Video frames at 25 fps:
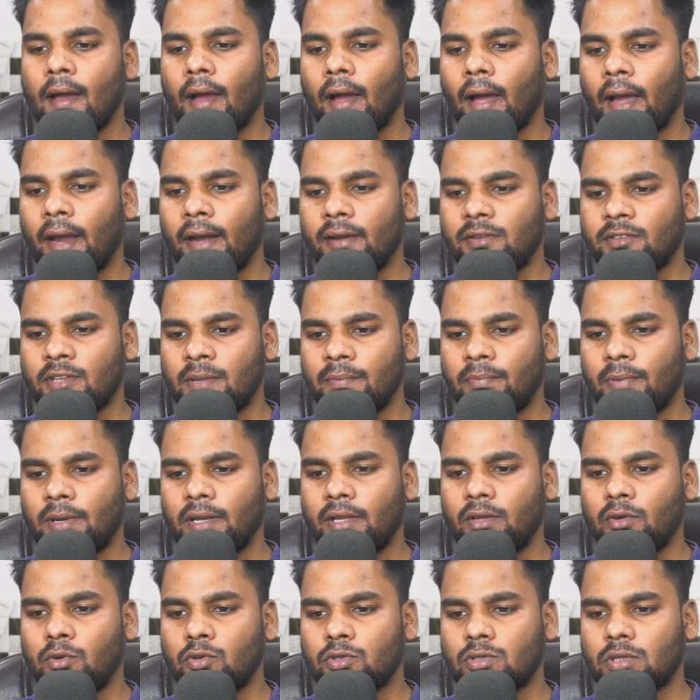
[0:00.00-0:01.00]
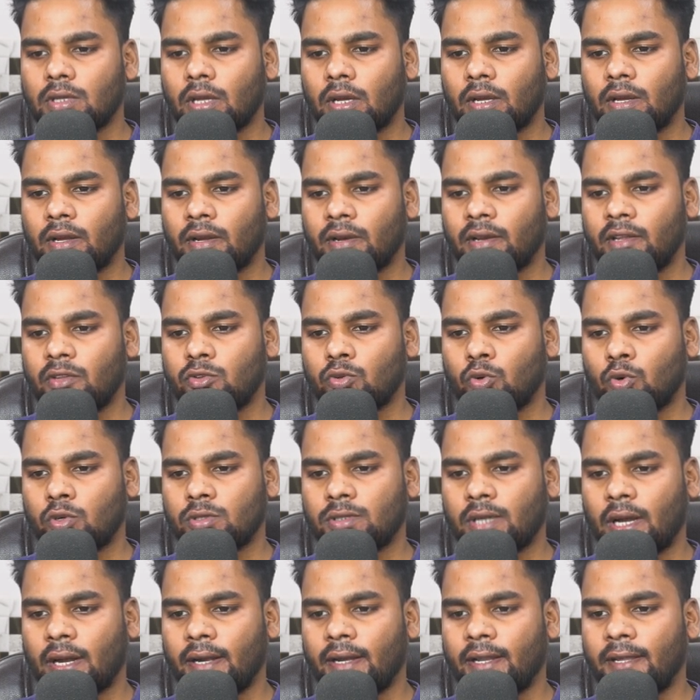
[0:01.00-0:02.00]
and simply use resource
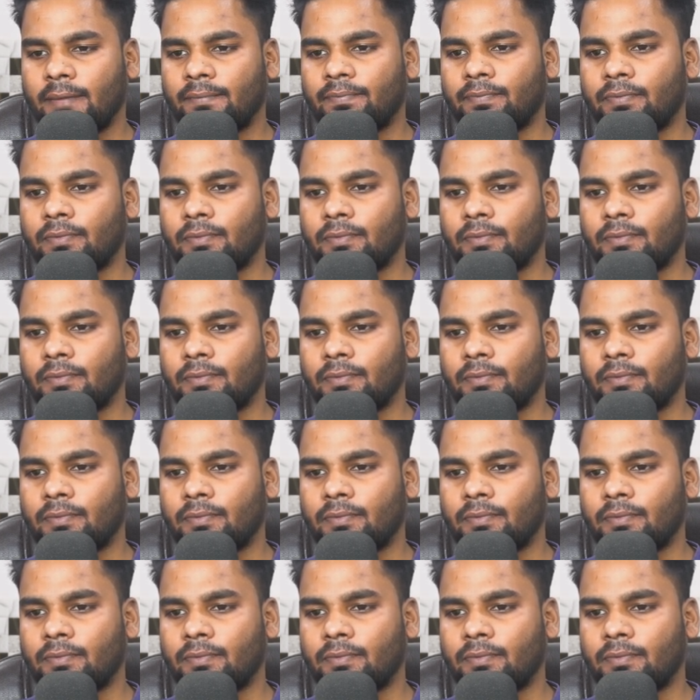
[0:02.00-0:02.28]
ID,